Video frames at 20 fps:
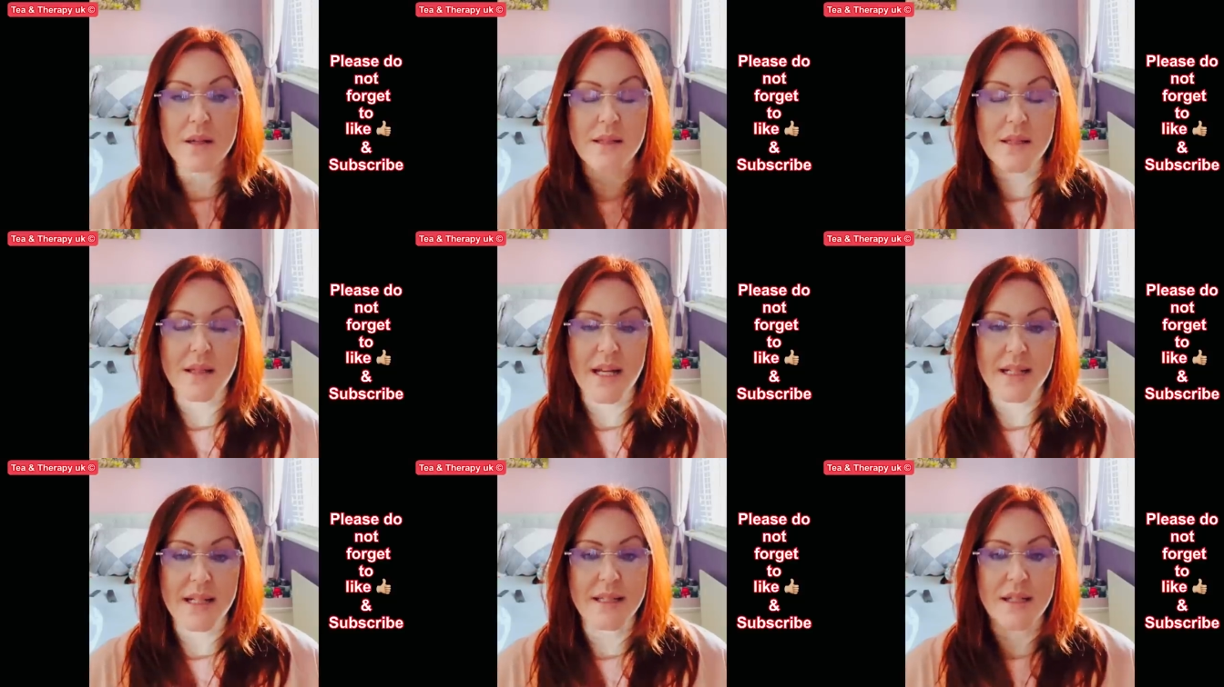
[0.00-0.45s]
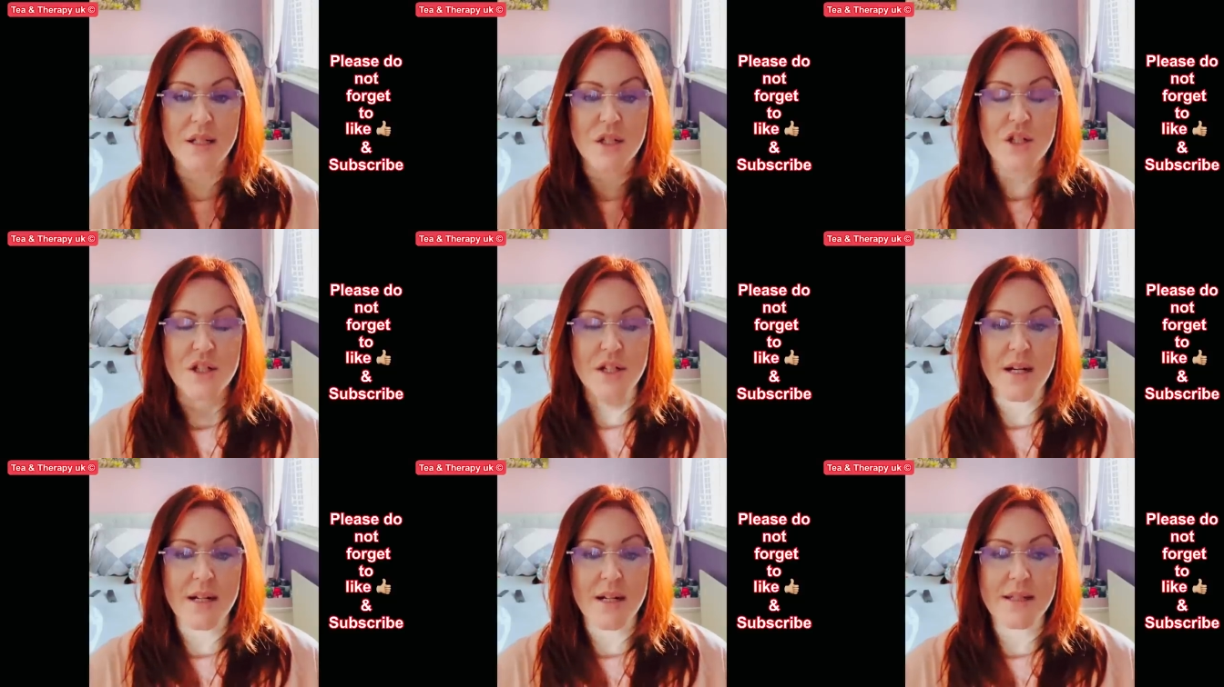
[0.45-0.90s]
So the next thing
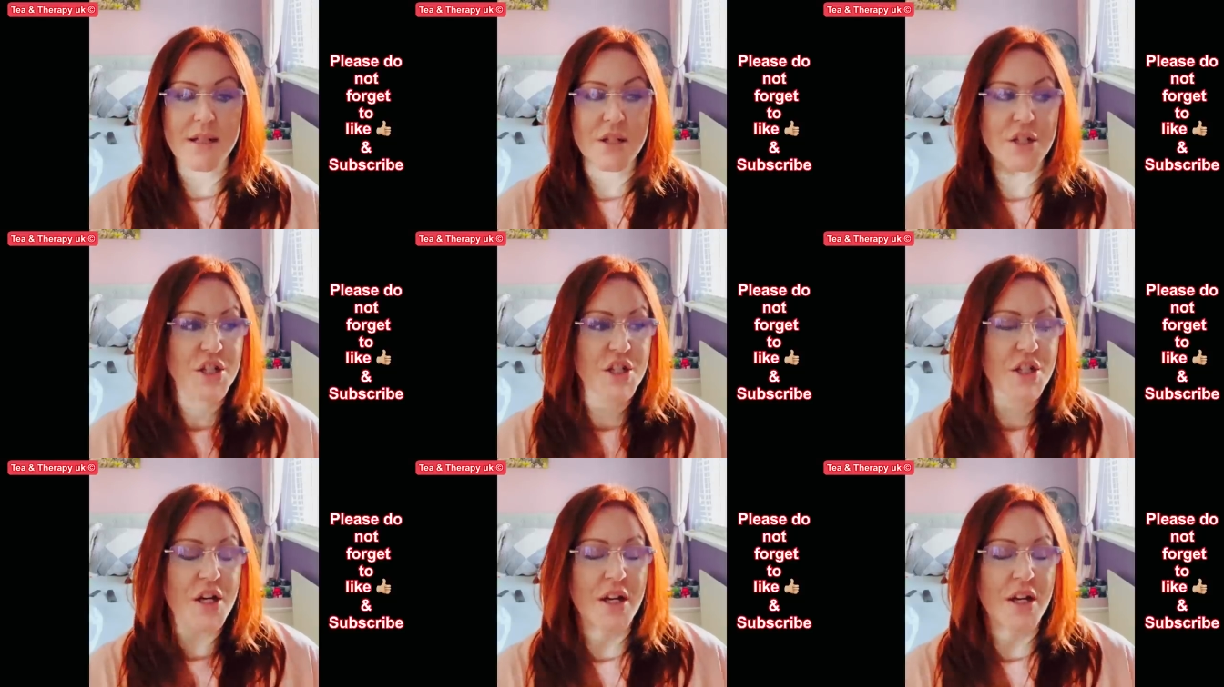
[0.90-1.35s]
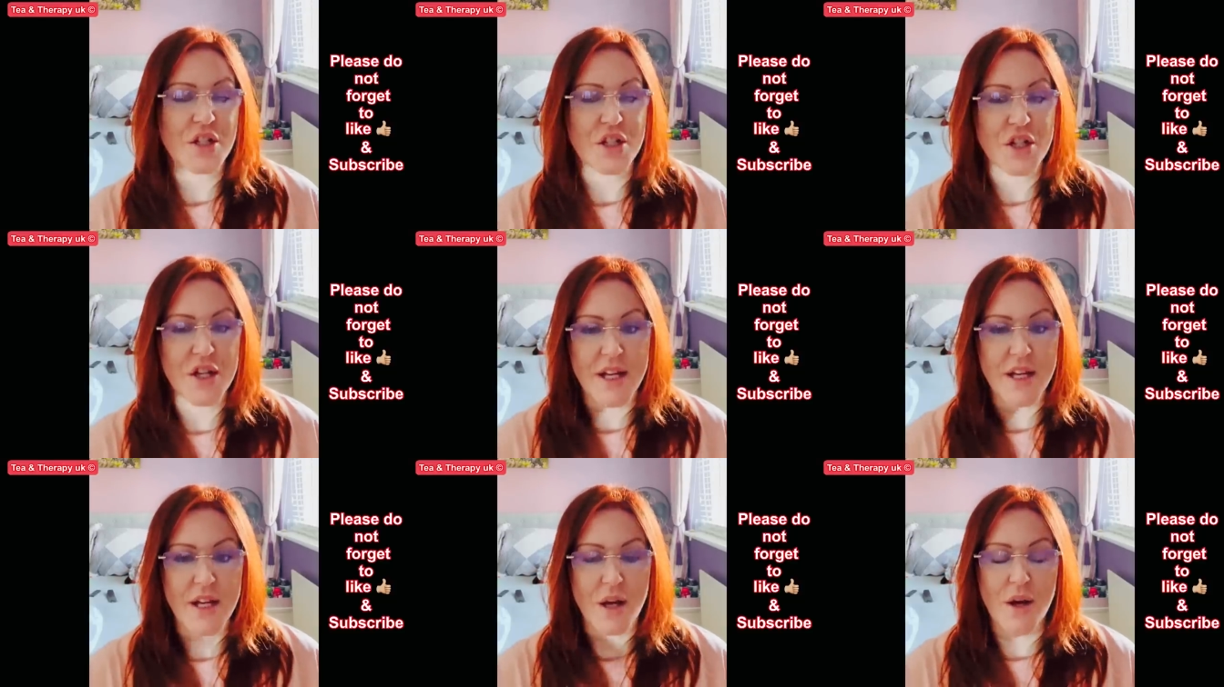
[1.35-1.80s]
she does is she,
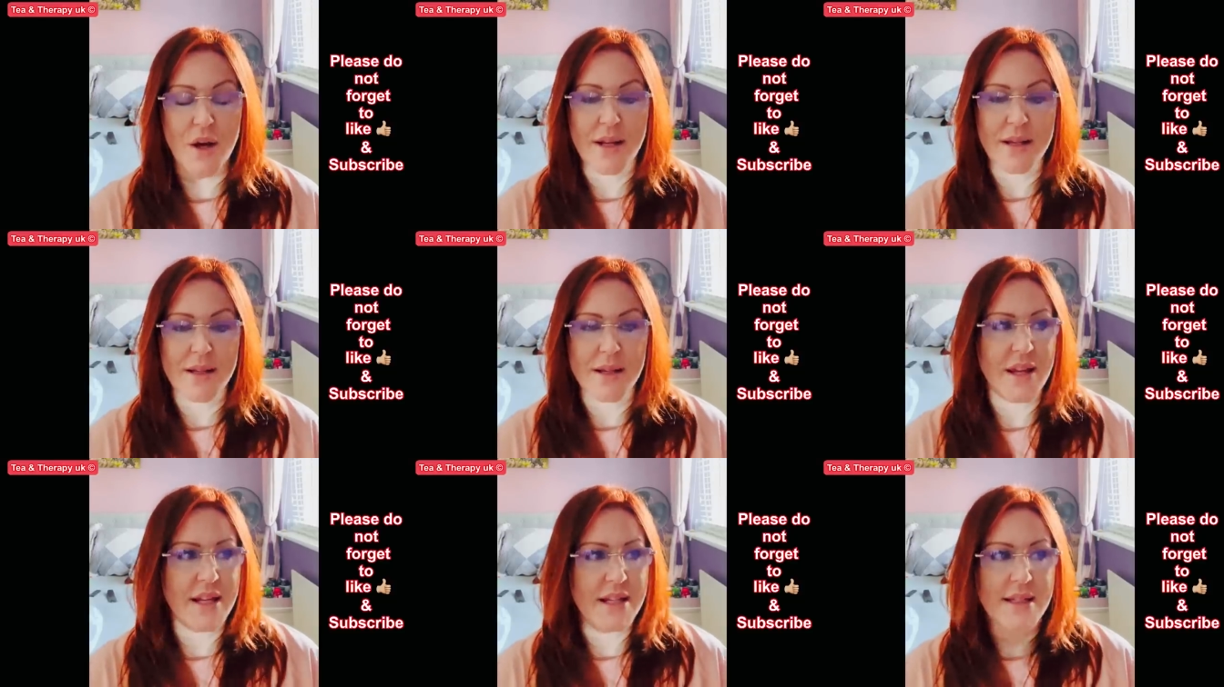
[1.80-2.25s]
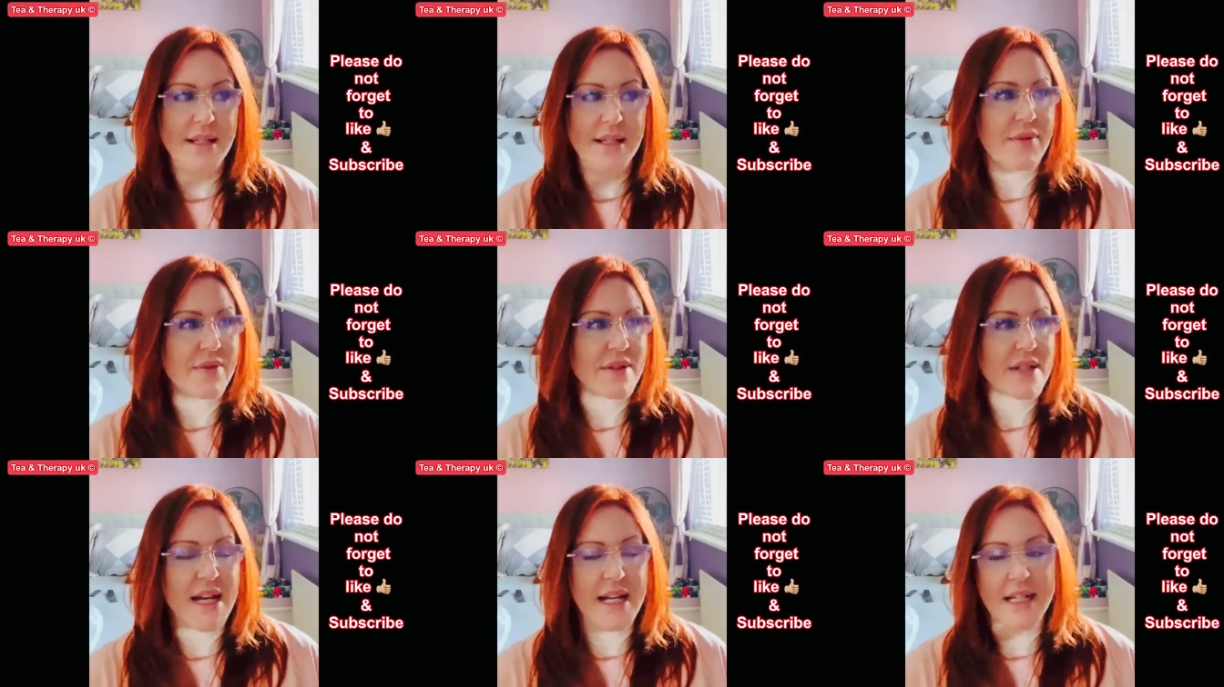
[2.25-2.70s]
she go, I think
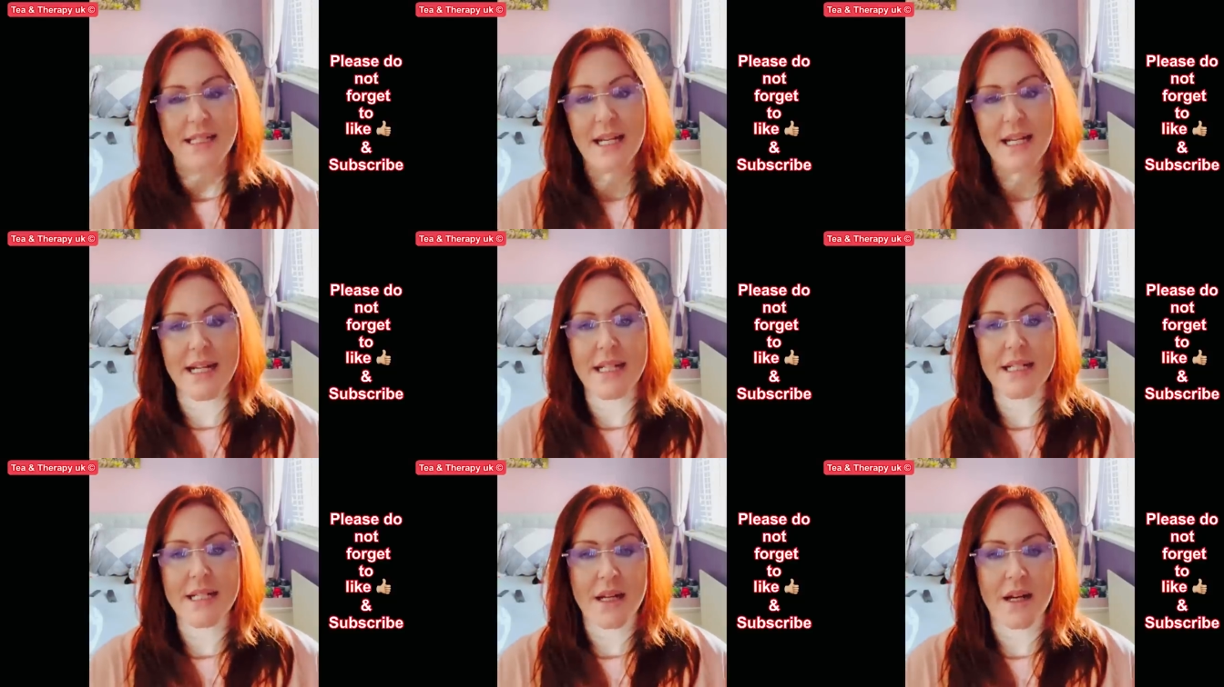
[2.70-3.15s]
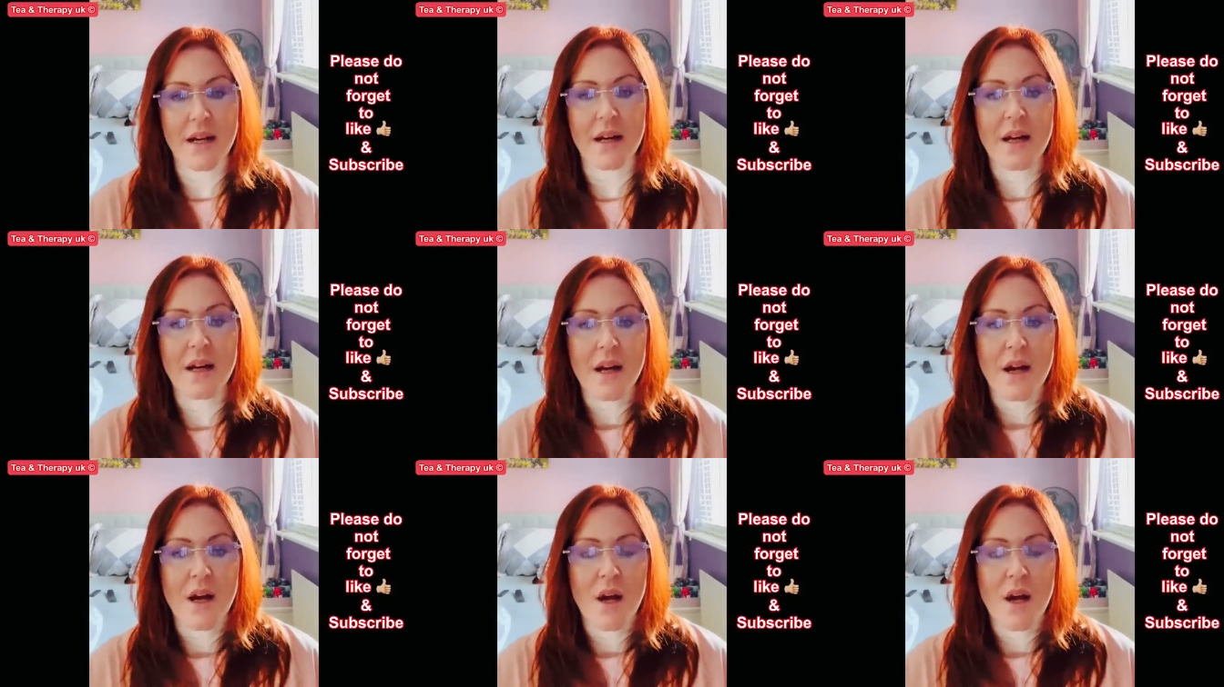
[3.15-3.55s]
seven days later,